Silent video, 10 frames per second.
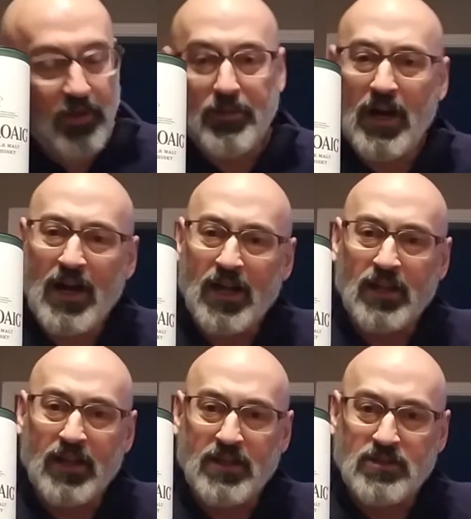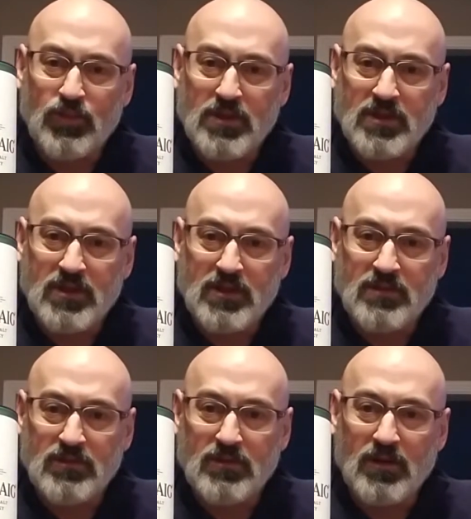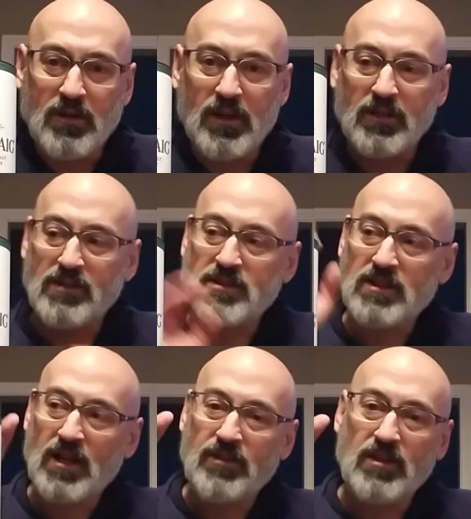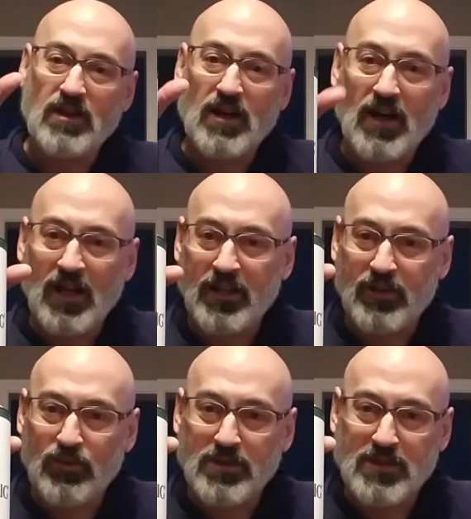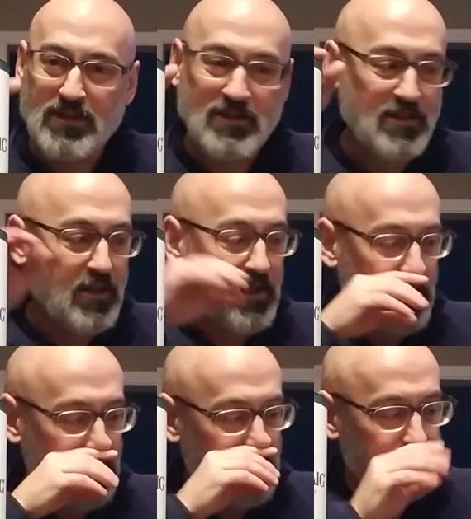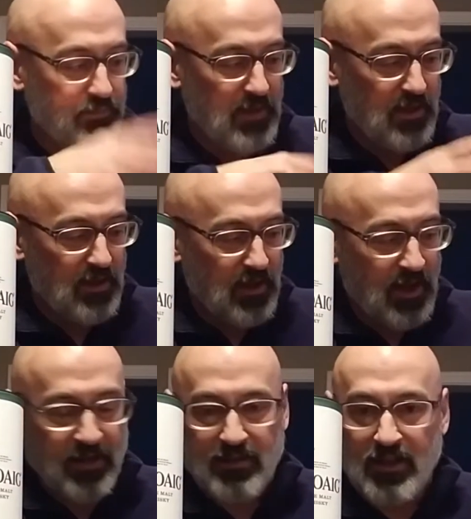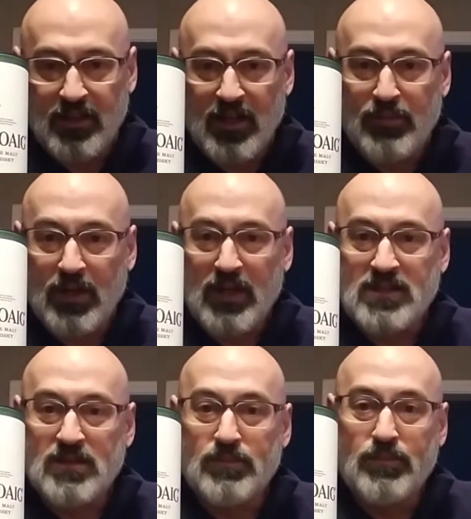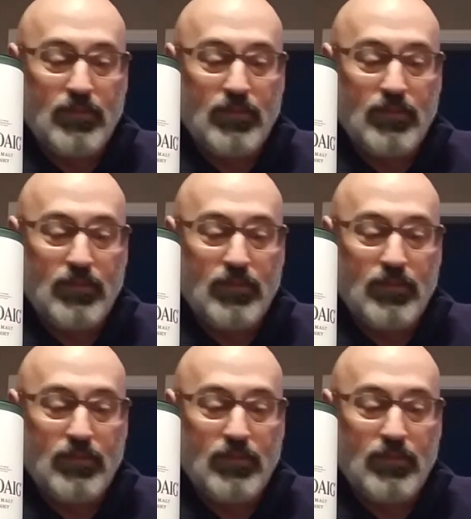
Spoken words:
the Highlands whiskeys, or at least not the Islay whiskeys. I got some